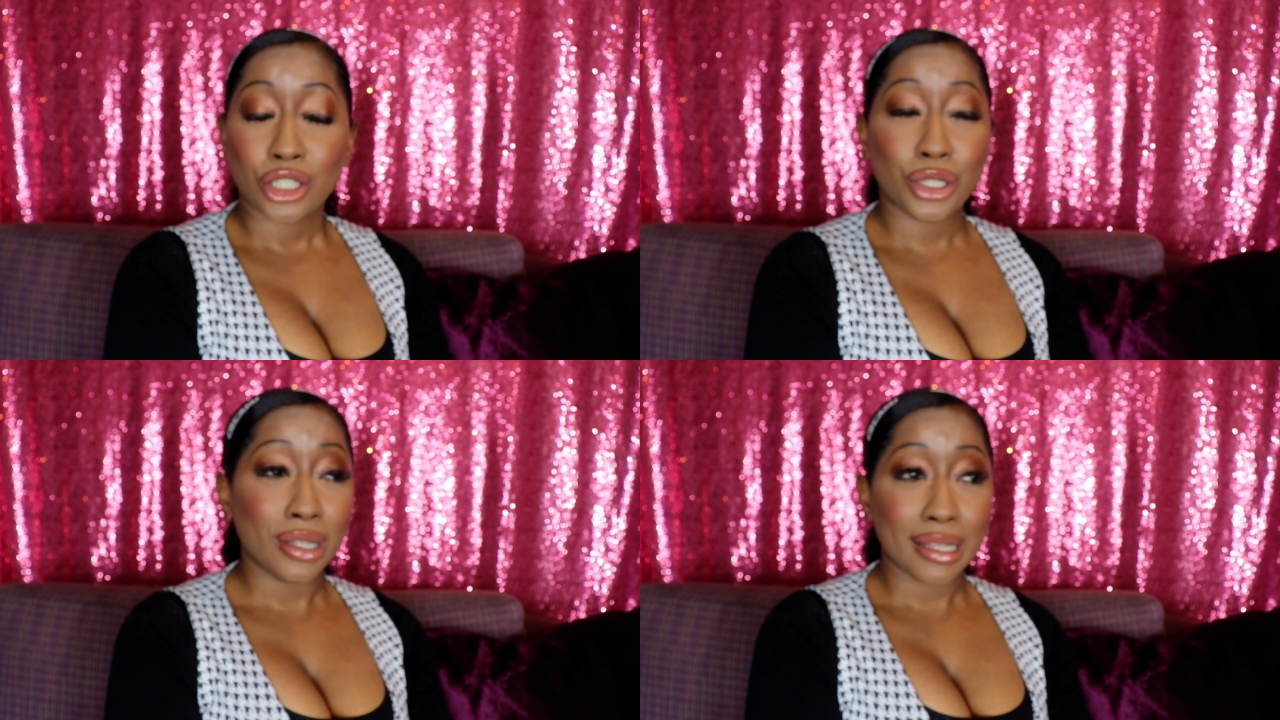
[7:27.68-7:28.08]

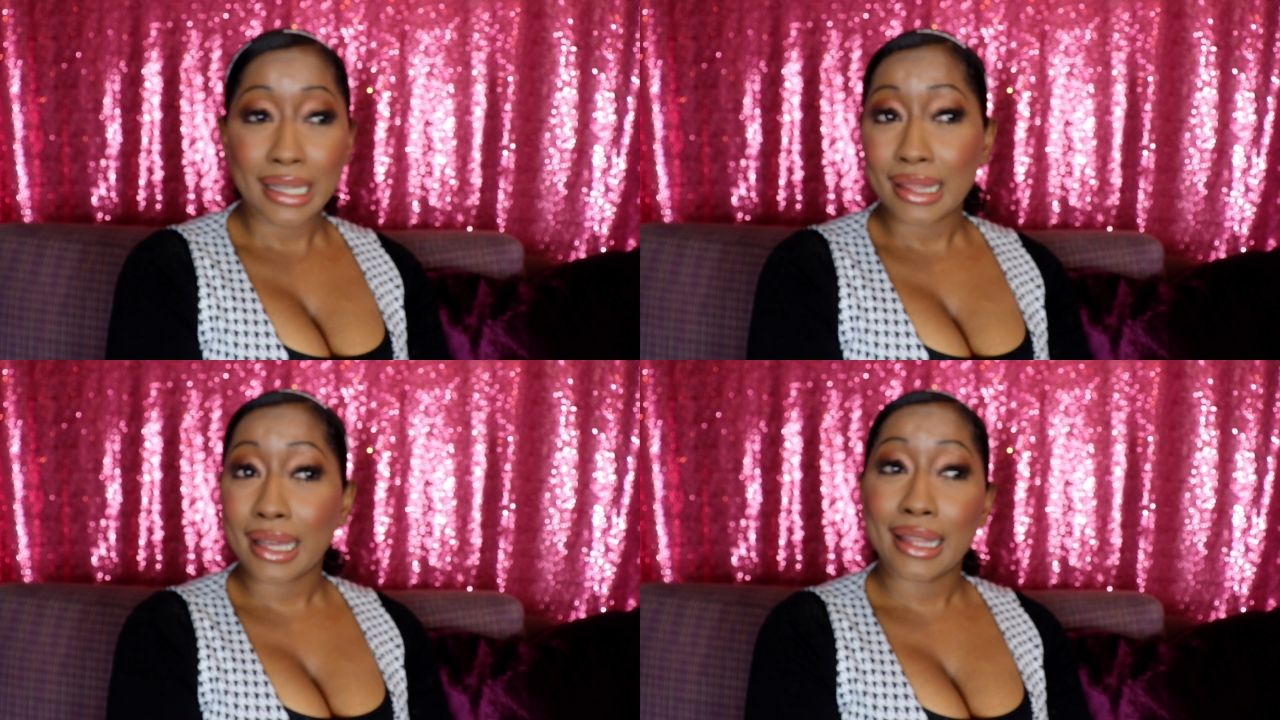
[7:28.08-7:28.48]
Do you
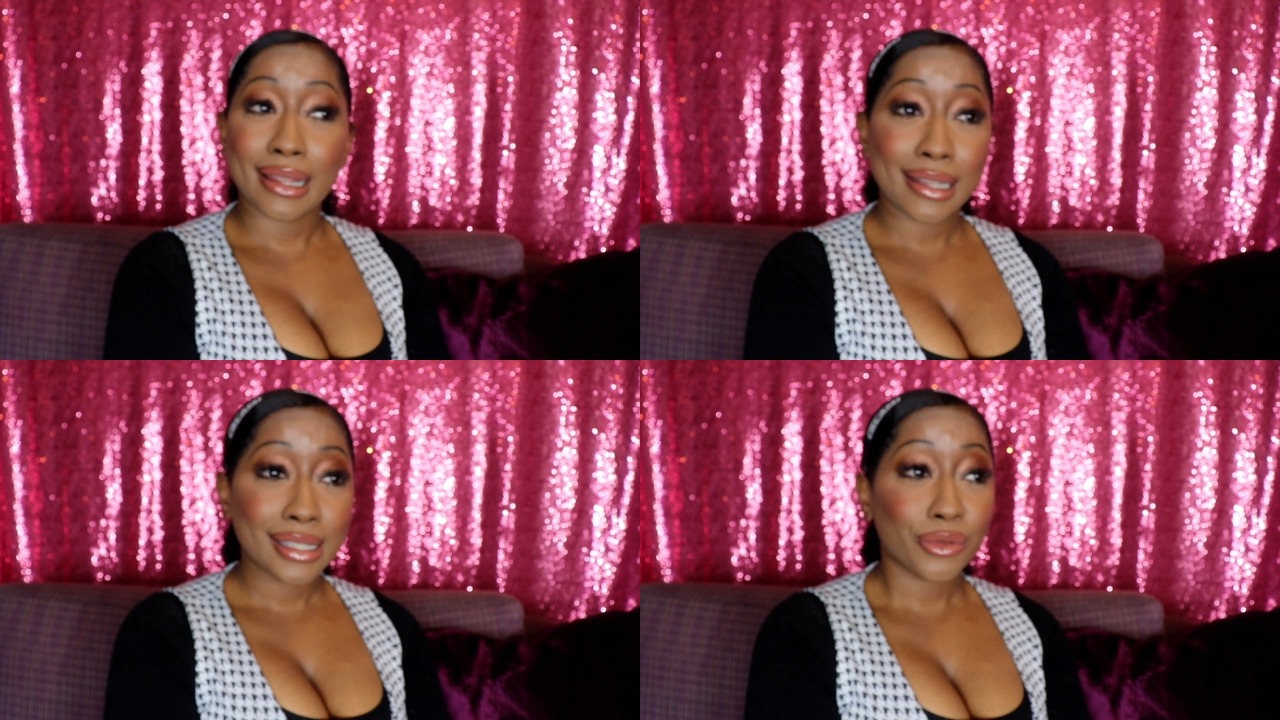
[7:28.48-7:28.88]
think
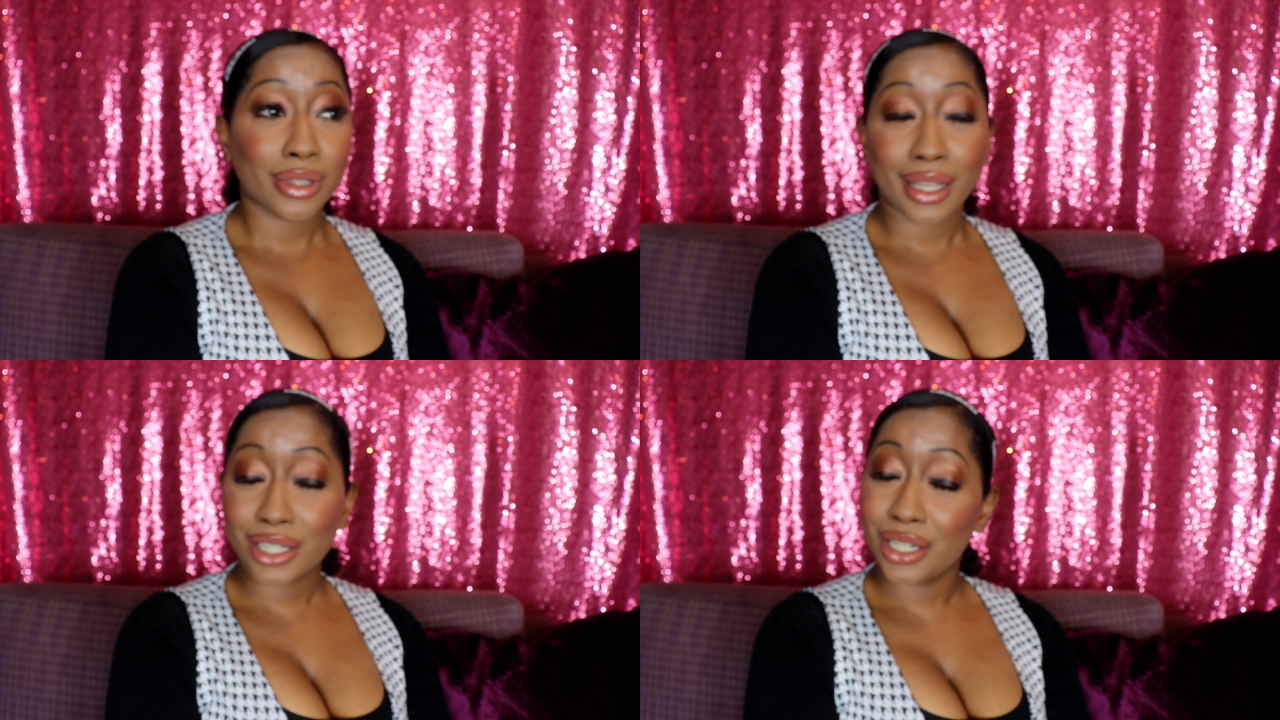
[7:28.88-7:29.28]
that this
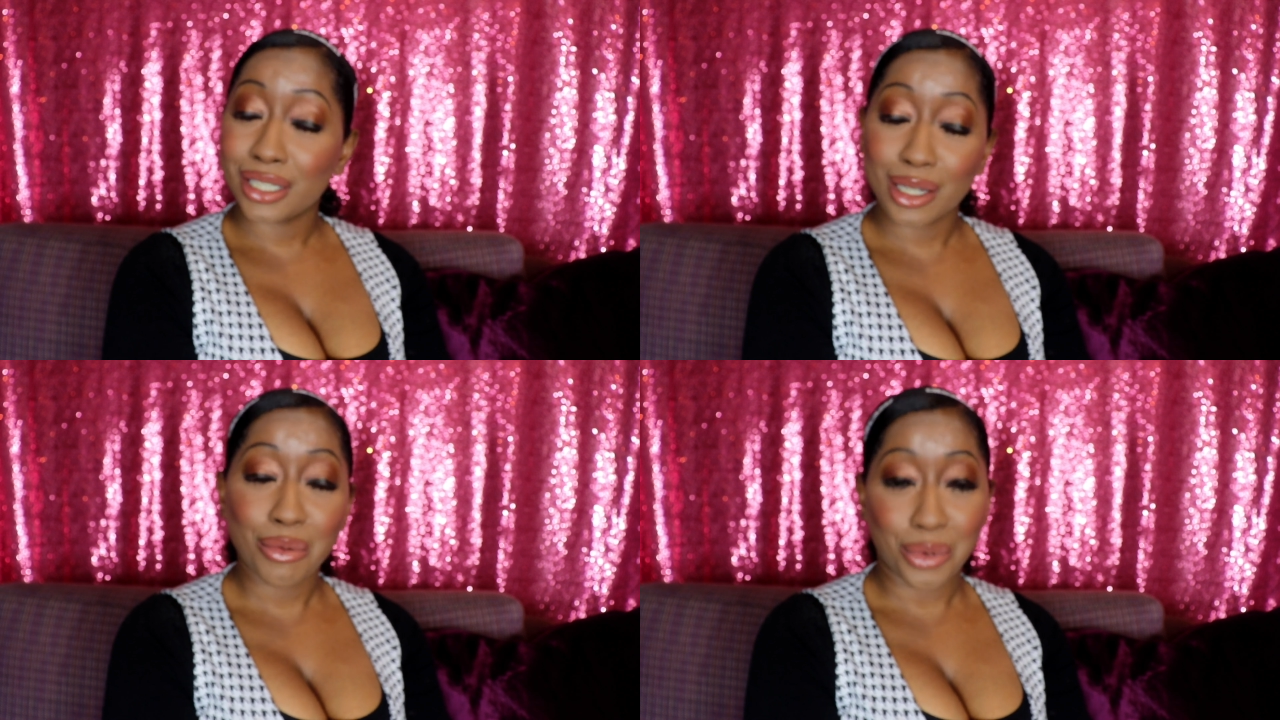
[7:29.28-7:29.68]

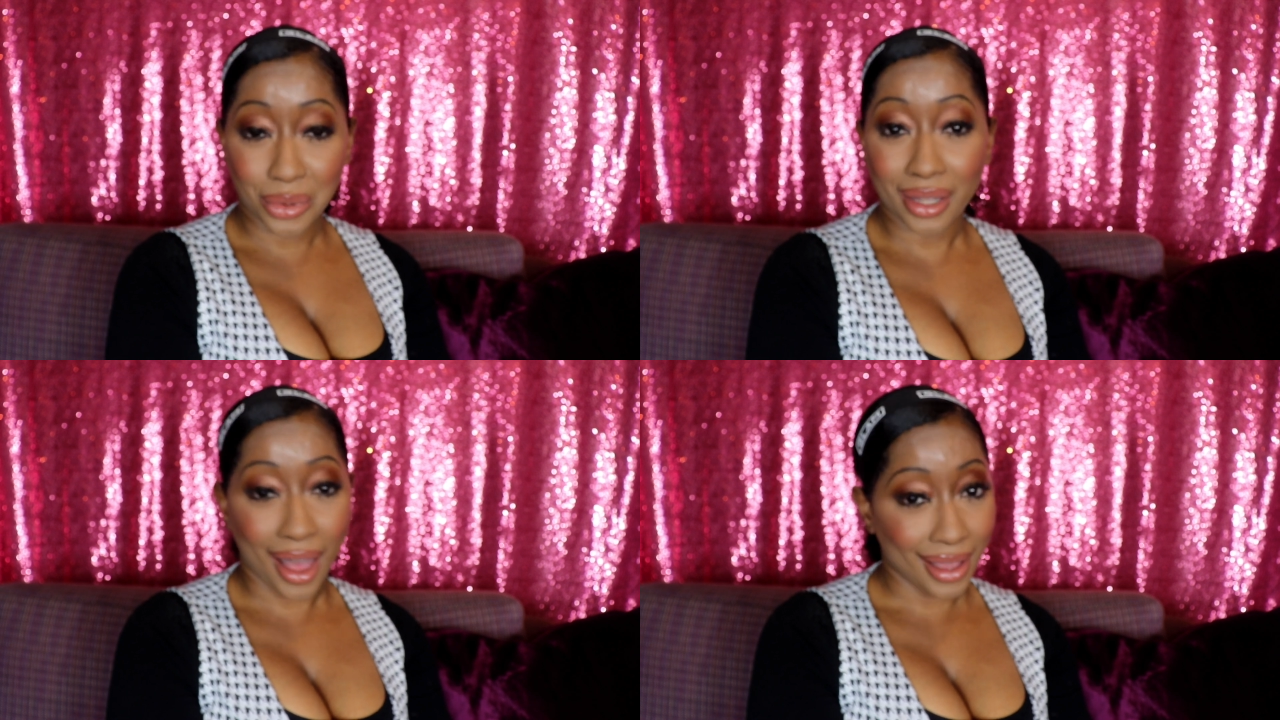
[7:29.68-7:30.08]
relationship
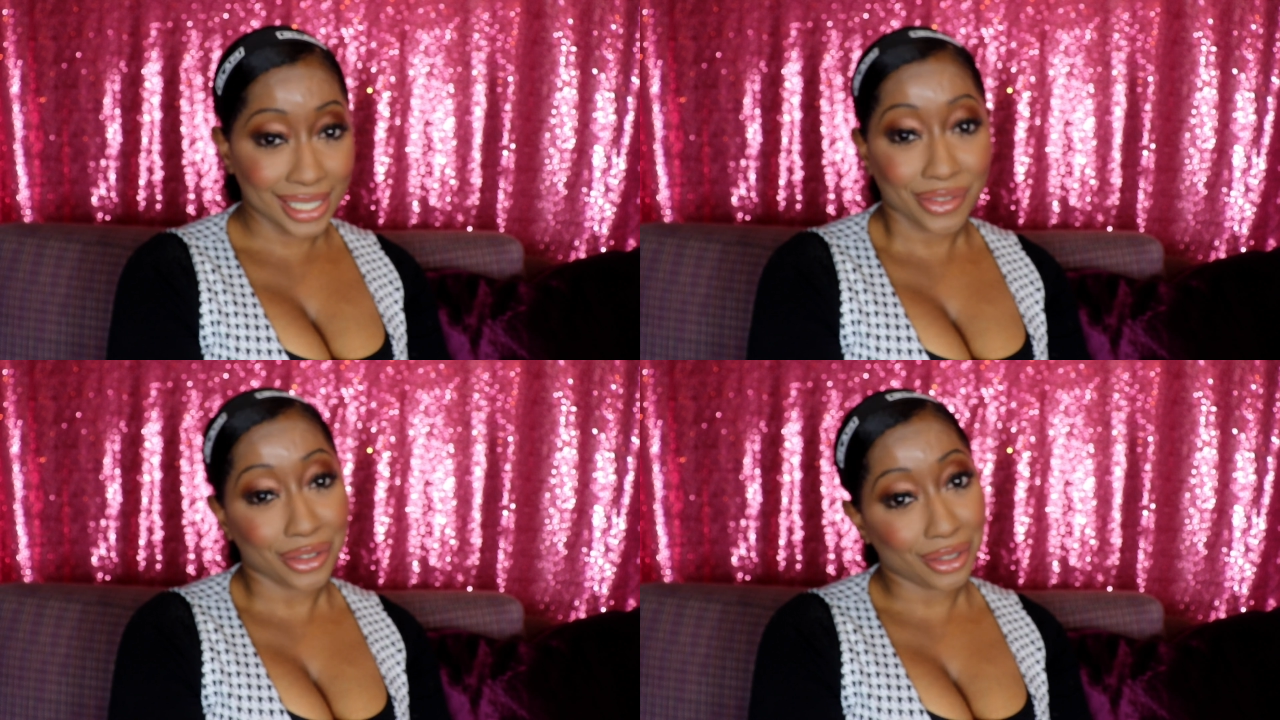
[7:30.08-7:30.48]
will
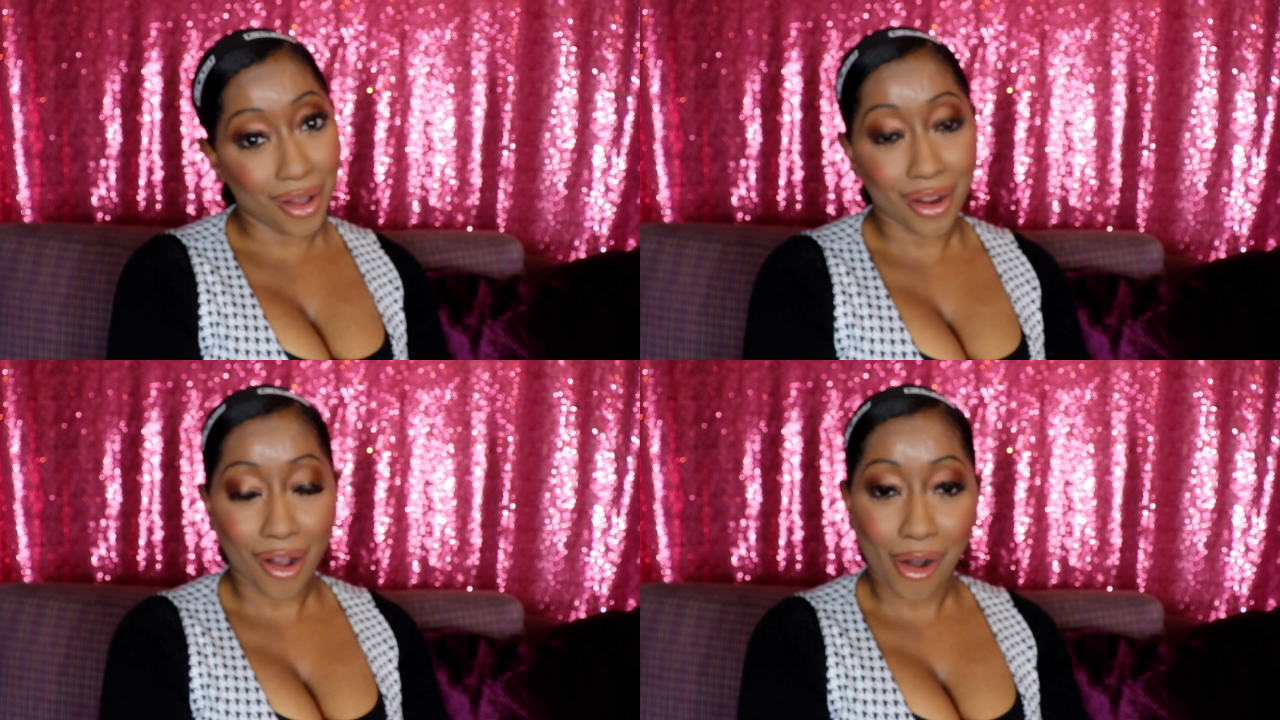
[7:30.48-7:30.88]
last for the
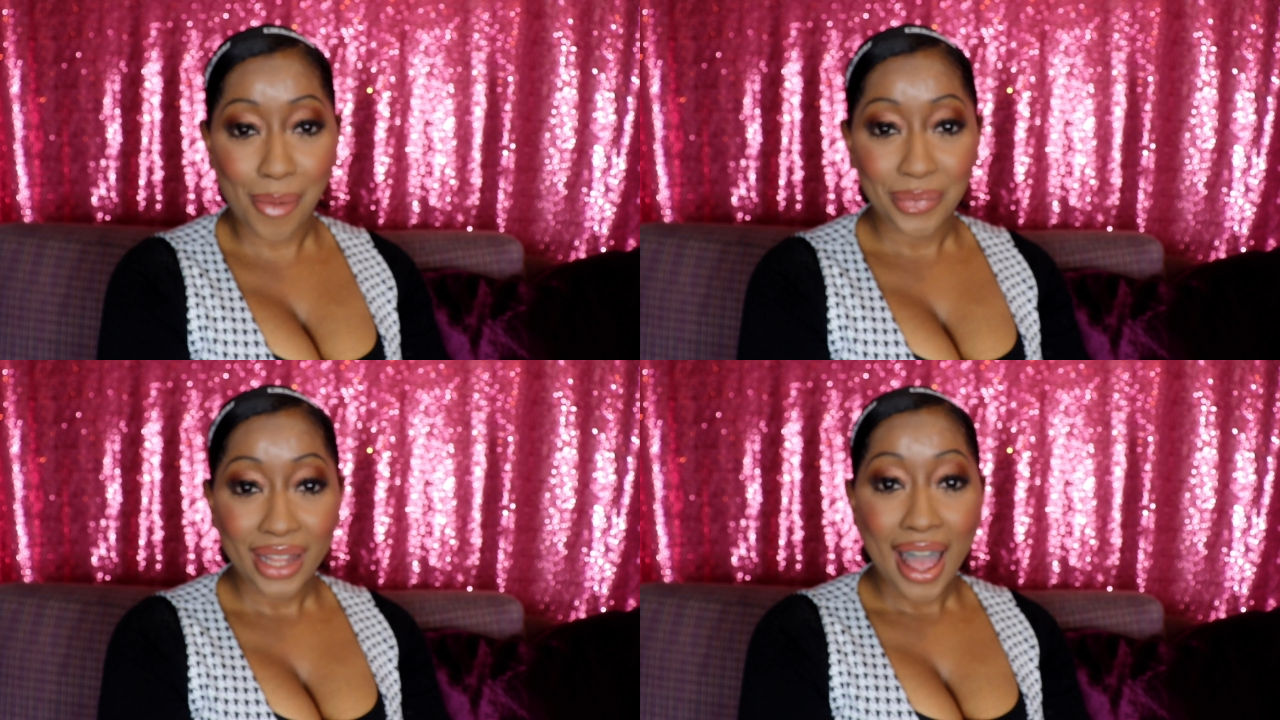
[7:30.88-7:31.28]
long haul?